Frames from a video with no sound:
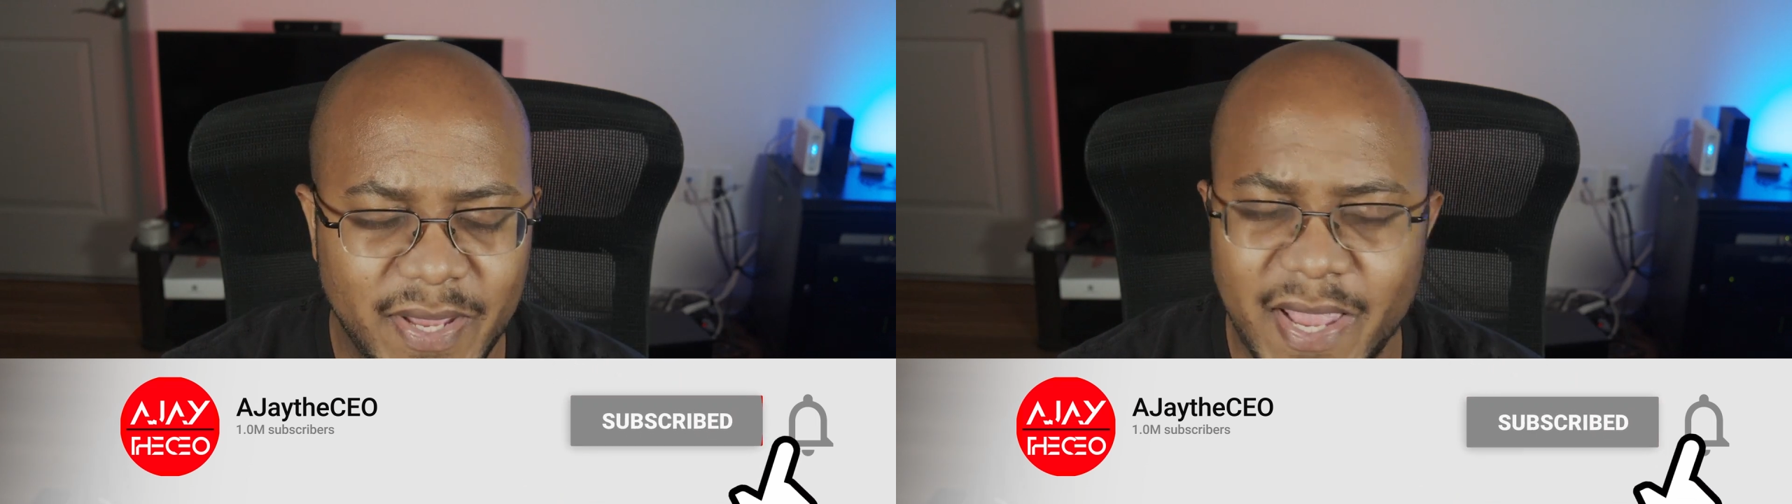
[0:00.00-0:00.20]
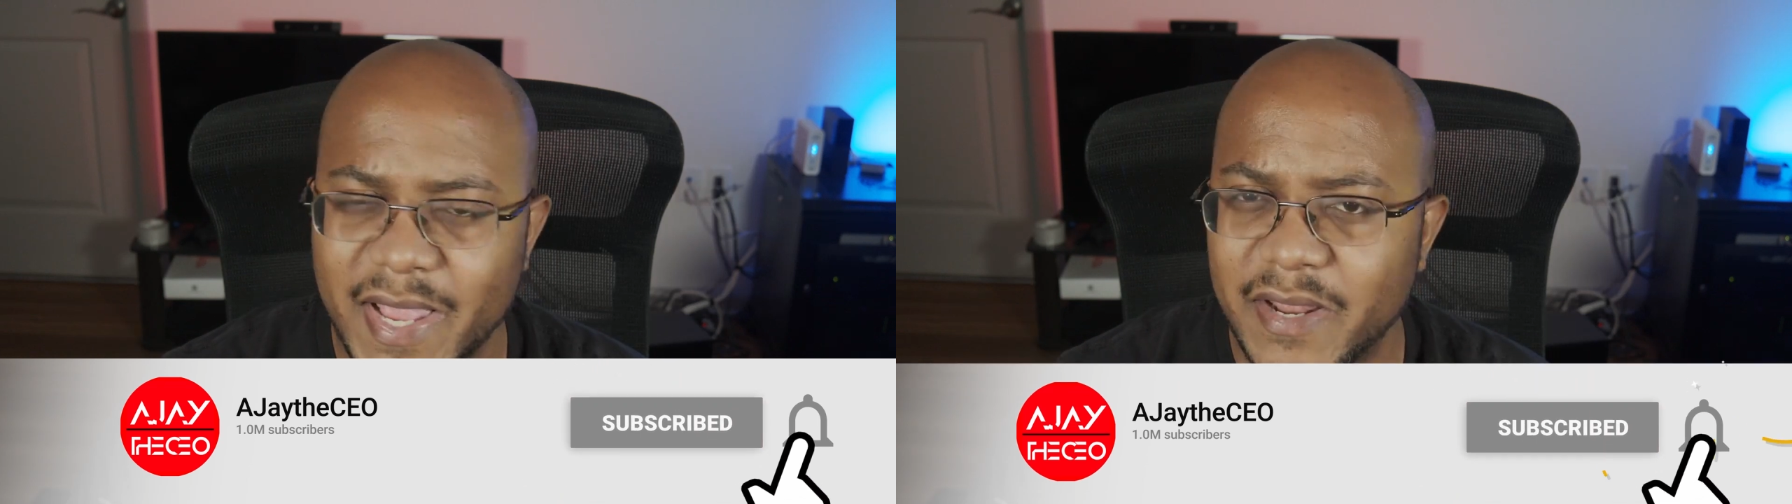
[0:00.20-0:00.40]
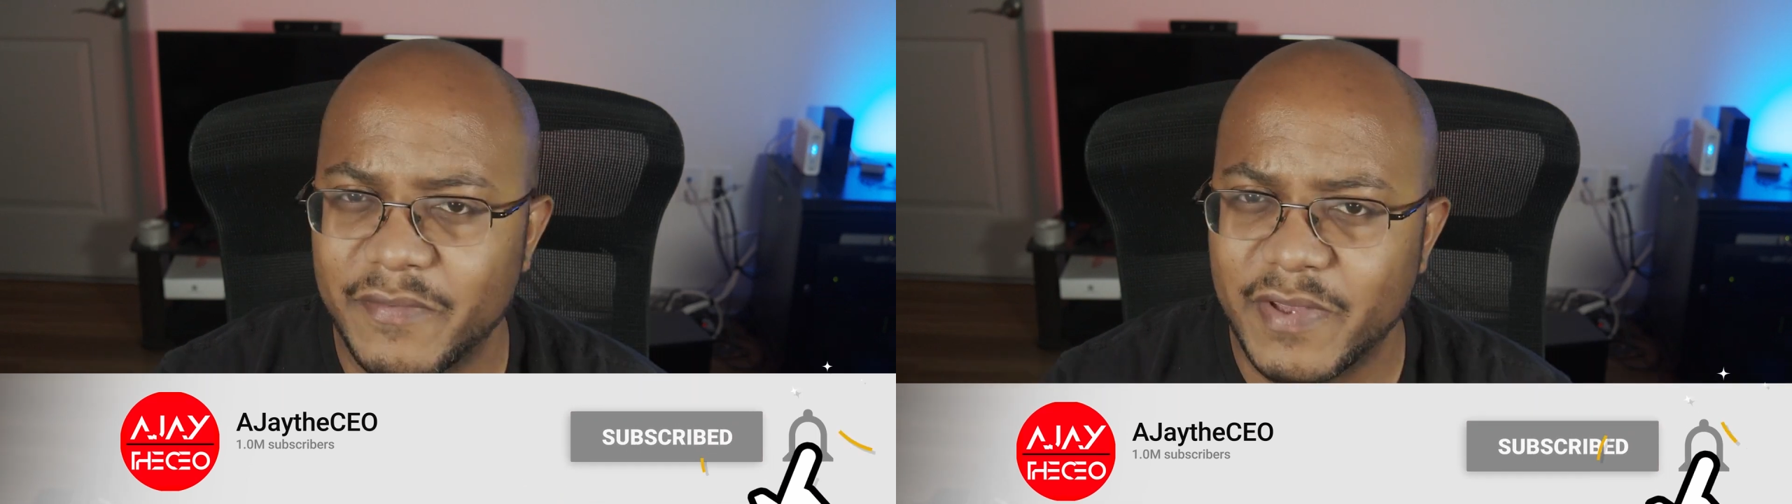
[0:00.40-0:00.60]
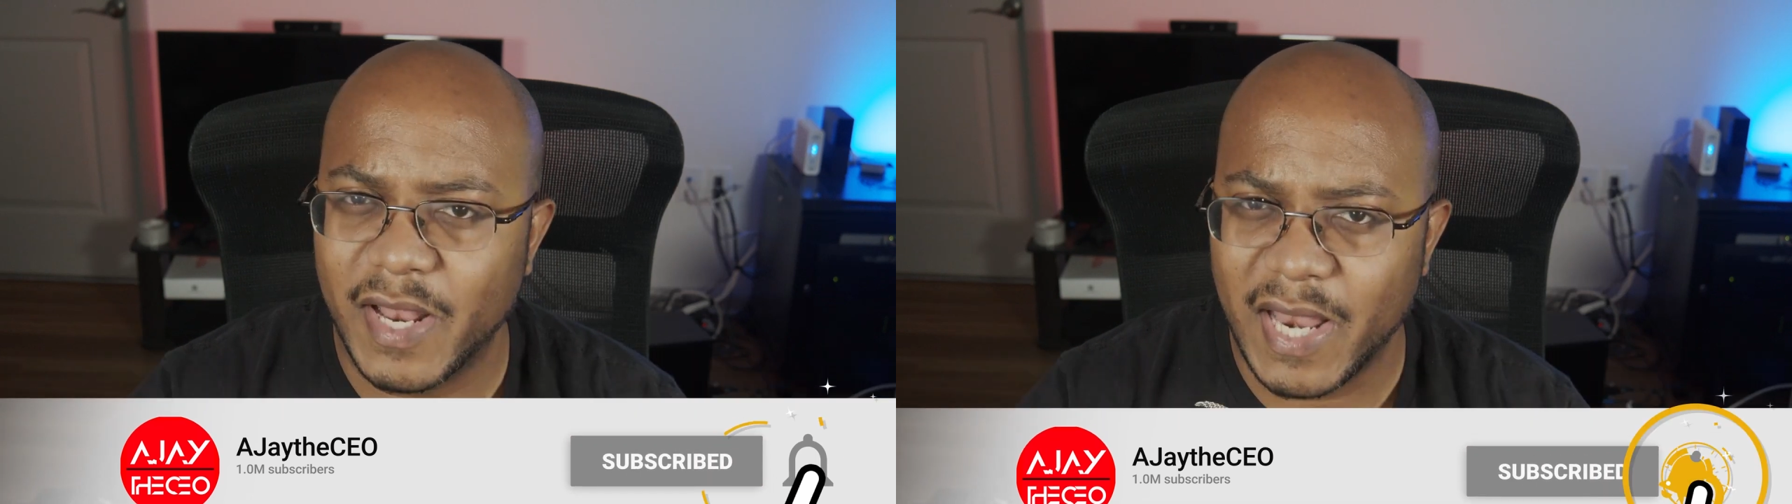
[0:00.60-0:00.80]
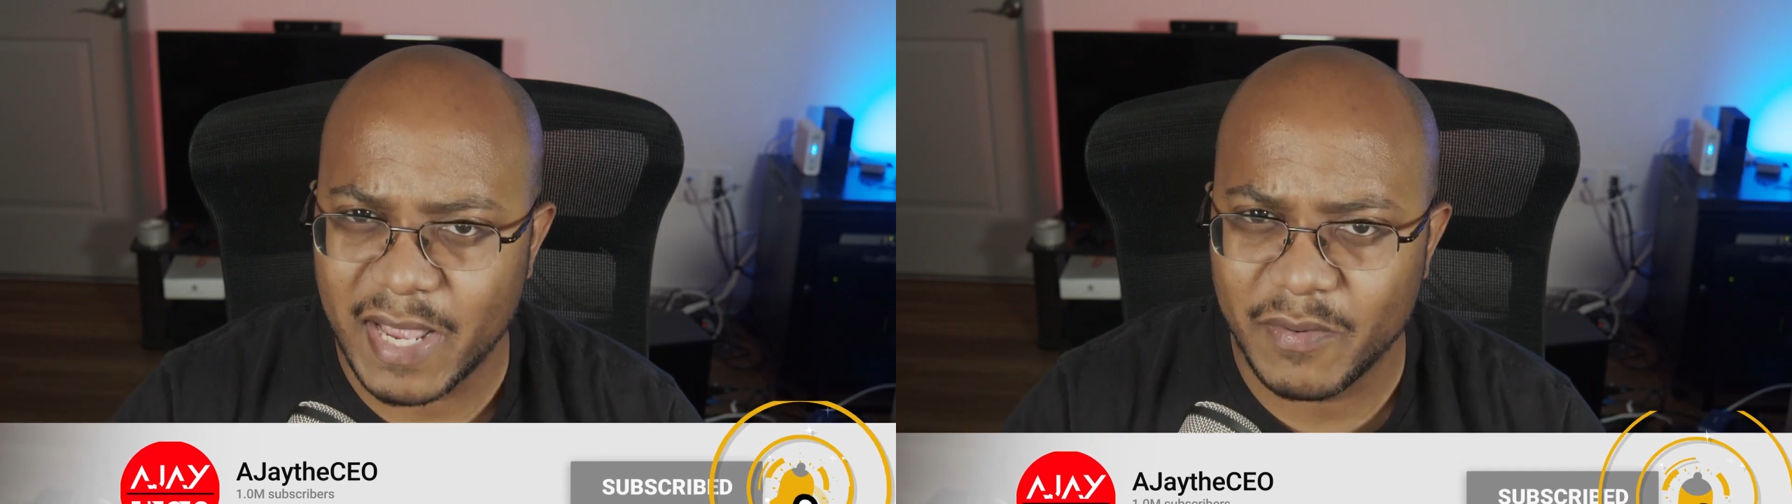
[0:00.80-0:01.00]
And if you
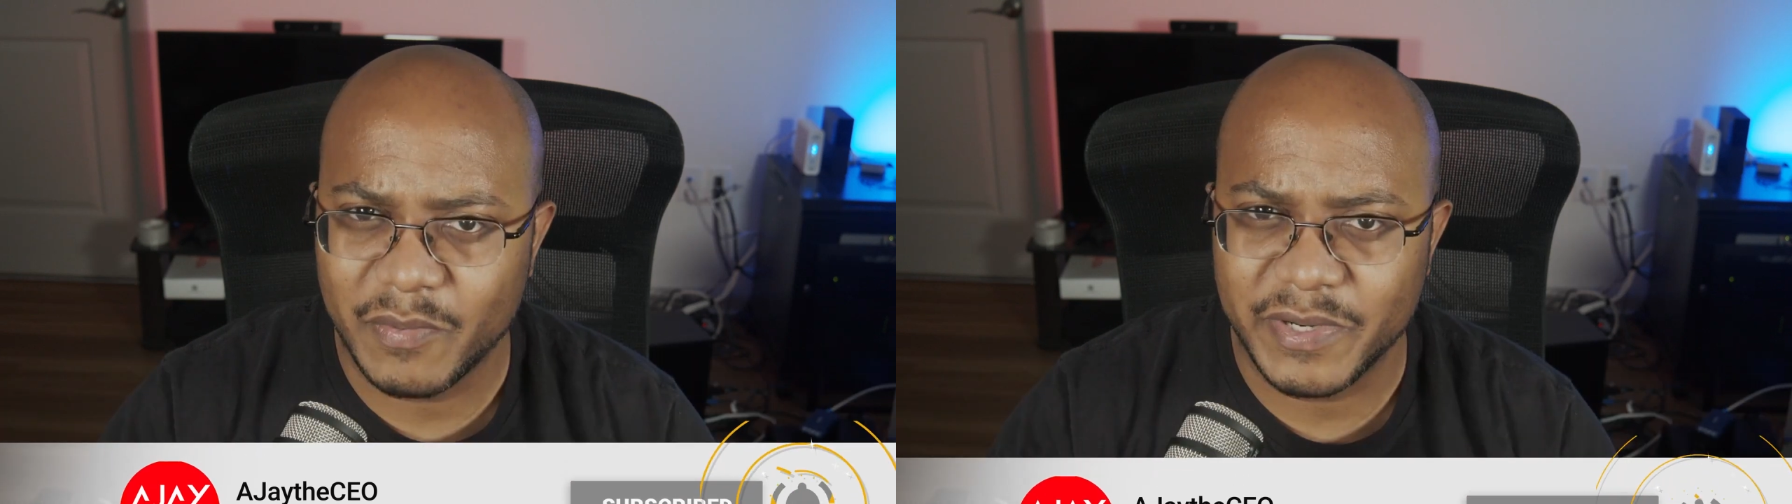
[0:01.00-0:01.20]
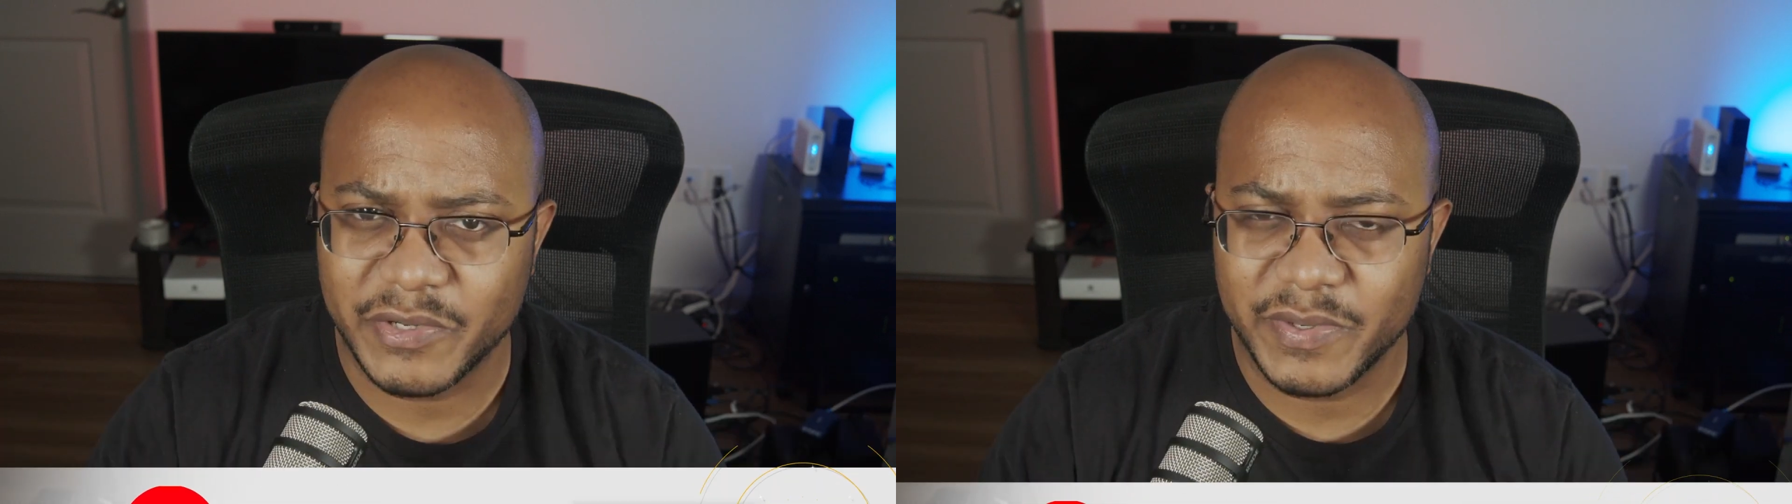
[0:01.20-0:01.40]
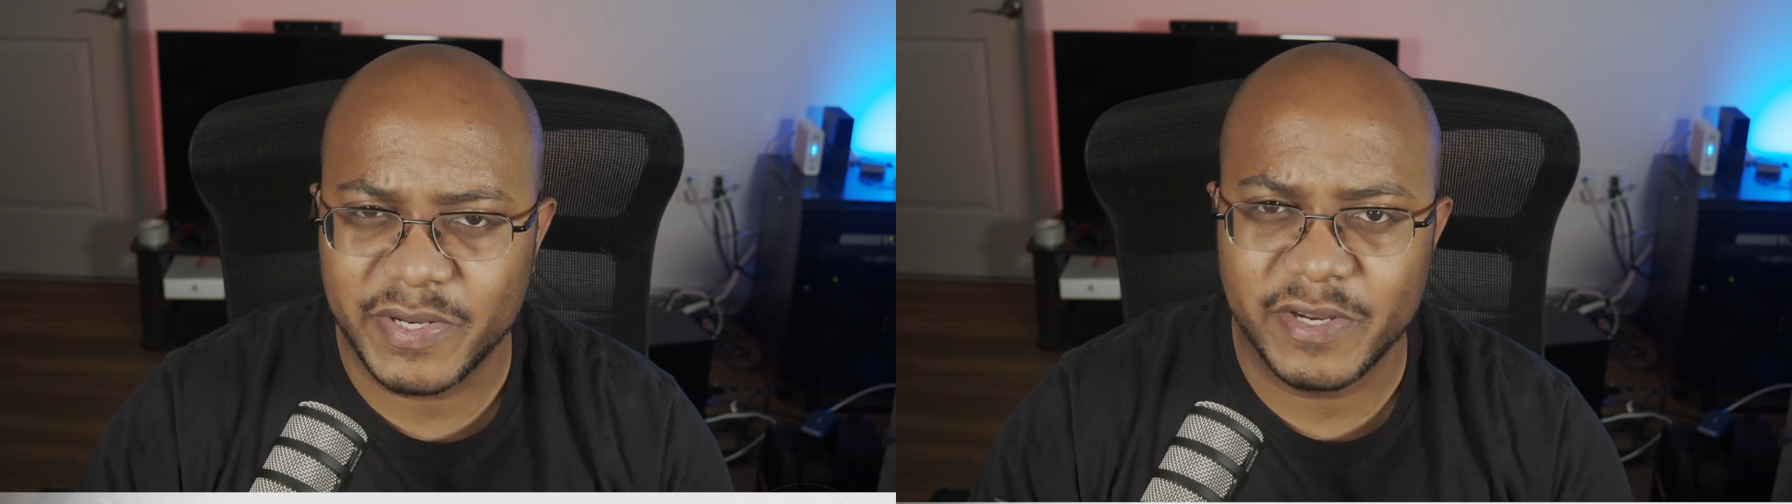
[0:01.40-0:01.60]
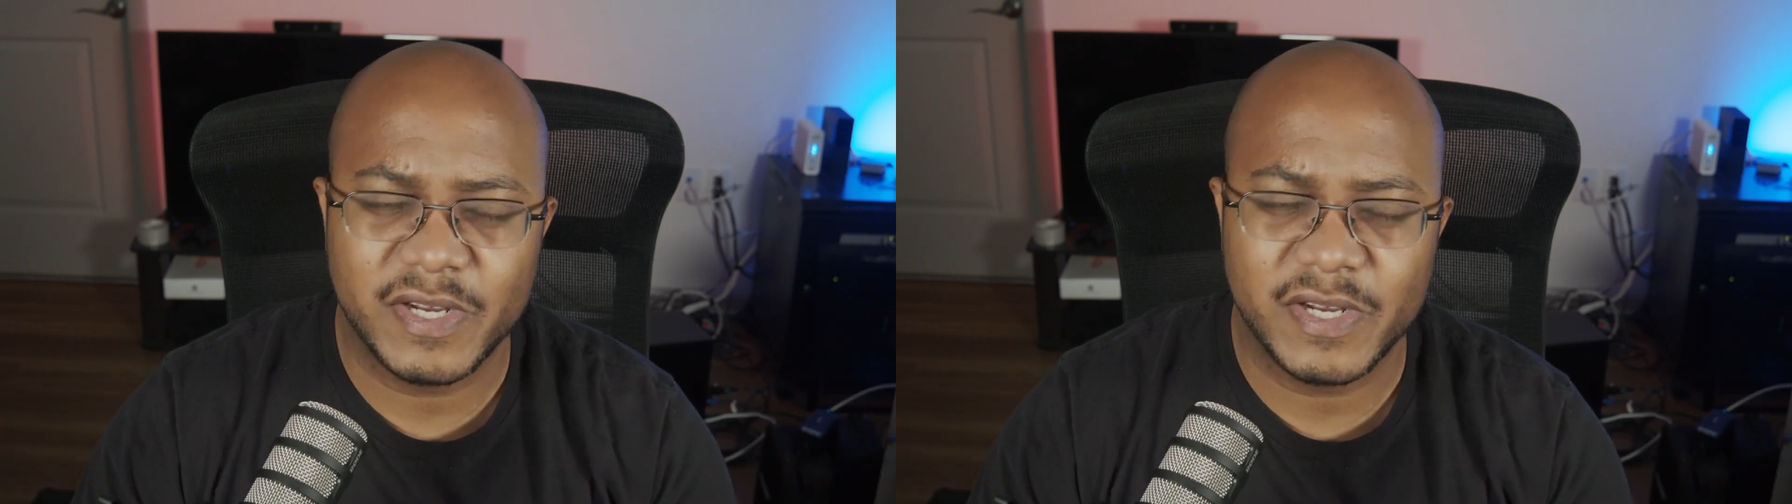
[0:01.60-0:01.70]
like what we're doing here,